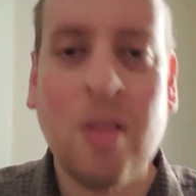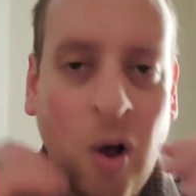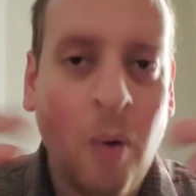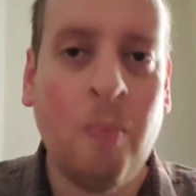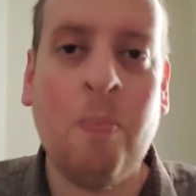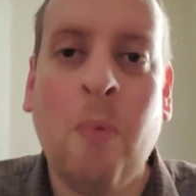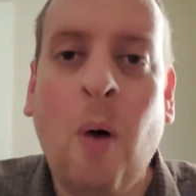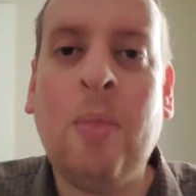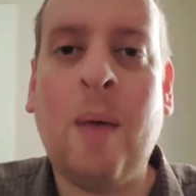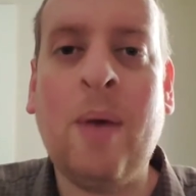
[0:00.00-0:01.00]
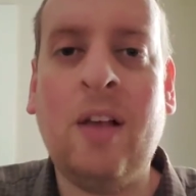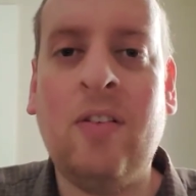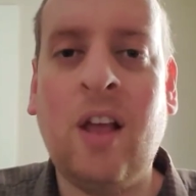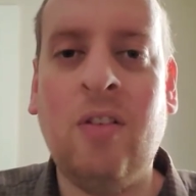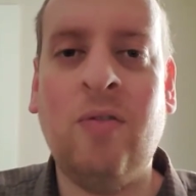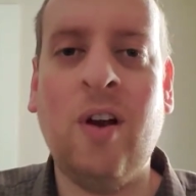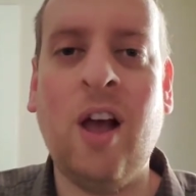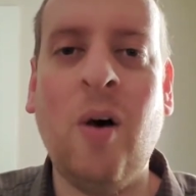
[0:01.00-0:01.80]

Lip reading: Hope that makes sense for you.